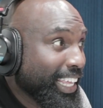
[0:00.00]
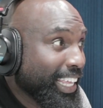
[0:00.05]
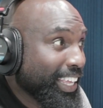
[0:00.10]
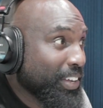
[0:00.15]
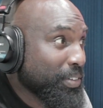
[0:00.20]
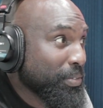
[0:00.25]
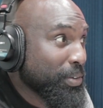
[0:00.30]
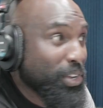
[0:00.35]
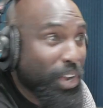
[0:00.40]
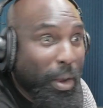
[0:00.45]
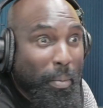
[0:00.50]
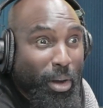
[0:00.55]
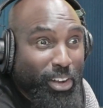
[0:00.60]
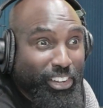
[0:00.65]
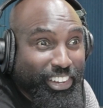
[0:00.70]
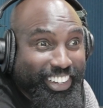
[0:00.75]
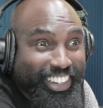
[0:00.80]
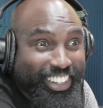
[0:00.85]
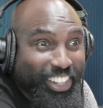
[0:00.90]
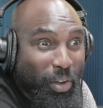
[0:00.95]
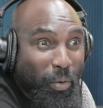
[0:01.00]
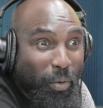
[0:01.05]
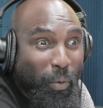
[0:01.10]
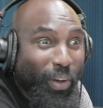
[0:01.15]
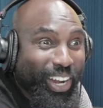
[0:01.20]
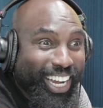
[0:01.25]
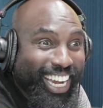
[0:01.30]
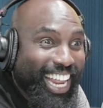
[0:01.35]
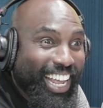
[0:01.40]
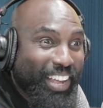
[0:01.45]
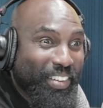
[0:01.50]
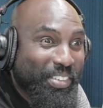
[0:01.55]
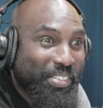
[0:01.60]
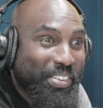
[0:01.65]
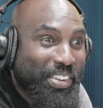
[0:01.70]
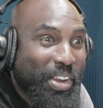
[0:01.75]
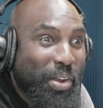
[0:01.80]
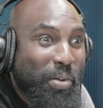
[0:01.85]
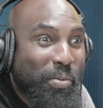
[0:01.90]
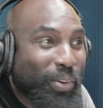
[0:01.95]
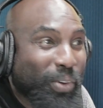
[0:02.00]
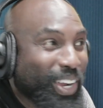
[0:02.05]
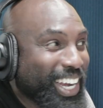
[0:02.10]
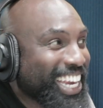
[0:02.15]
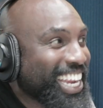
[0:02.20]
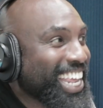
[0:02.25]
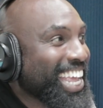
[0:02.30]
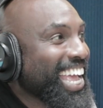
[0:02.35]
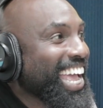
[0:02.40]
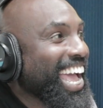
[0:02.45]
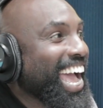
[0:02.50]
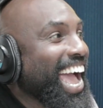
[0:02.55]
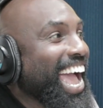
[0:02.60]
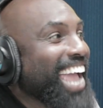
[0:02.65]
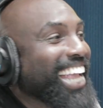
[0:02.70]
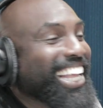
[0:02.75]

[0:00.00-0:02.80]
where you can brush your teeth on one and I can brush your teeth on one.